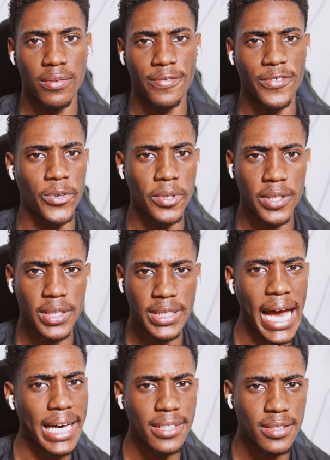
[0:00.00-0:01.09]
for
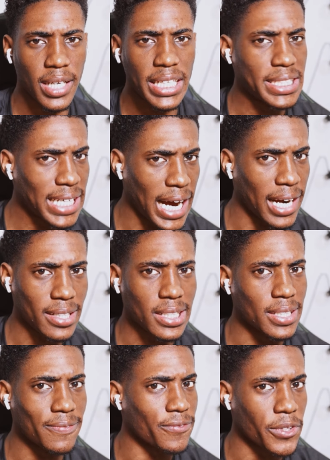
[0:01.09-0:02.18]
tax
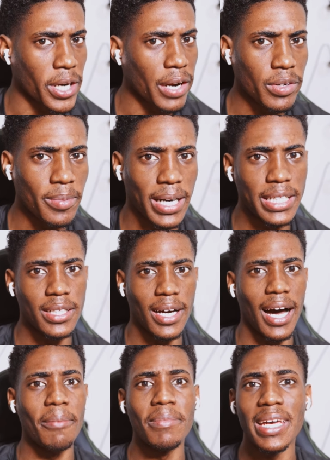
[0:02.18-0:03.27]
entirely for everybody.
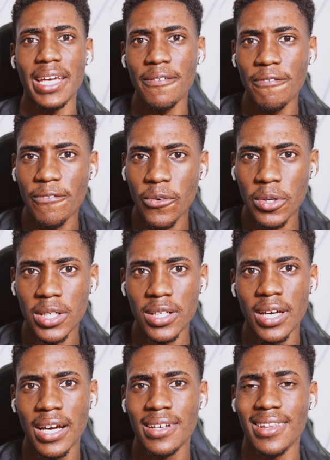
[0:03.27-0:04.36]
I'm making forty
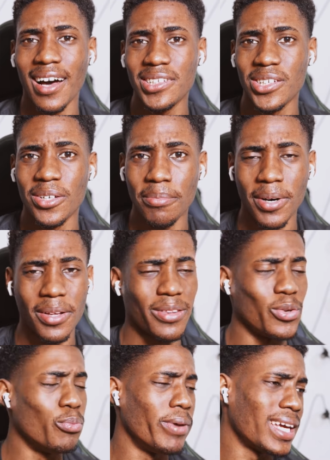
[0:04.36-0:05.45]
thousand a
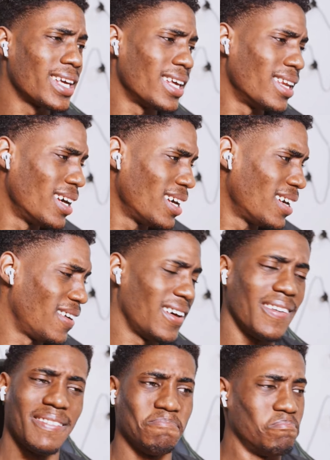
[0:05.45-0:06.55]
month, you making
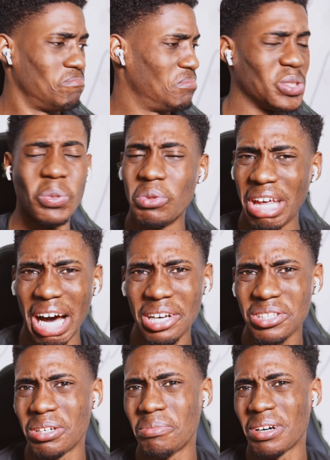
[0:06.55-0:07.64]
two
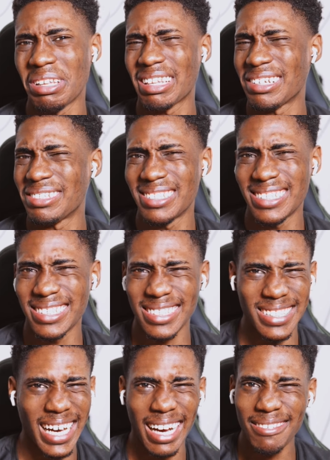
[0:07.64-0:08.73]
thousand a month.
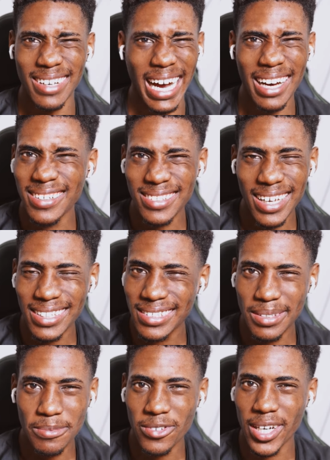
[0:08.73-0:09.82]
How, how does that
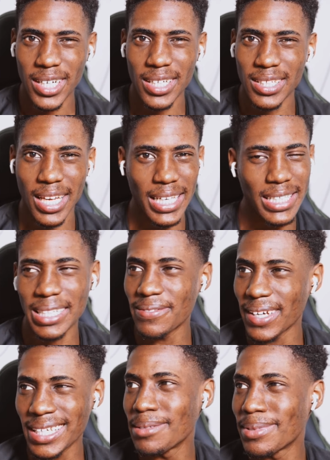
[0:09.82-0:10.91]
seem fair? Like, if
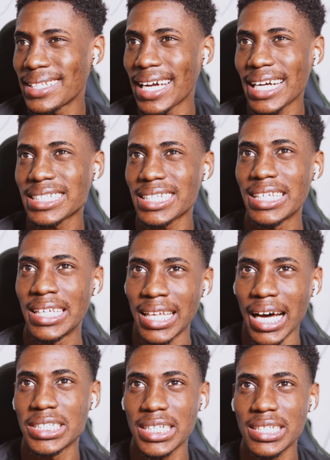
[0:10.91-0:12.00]
anybody actually
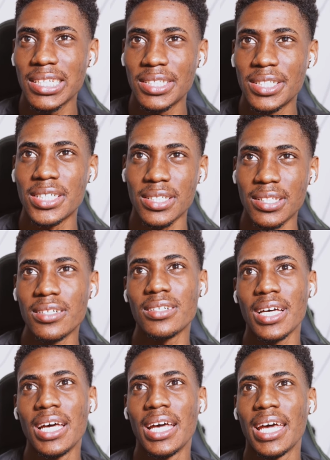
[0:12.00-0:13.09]
logically just look
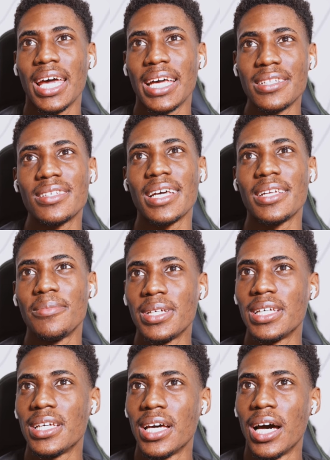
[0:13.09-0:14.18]
and say to
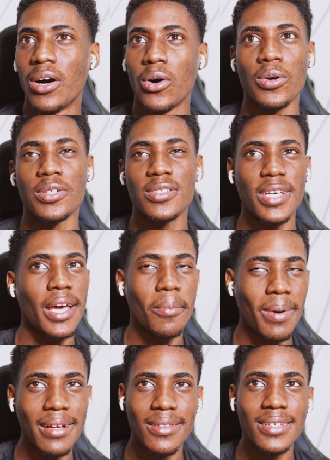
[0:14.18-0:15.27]
me or say
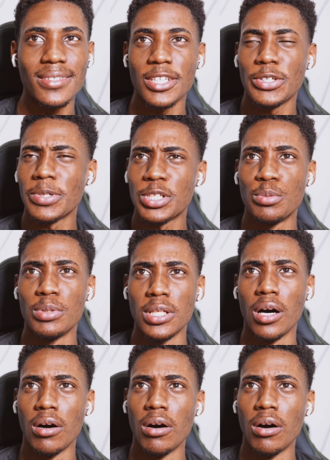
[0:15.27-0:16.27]
about this situation, be like,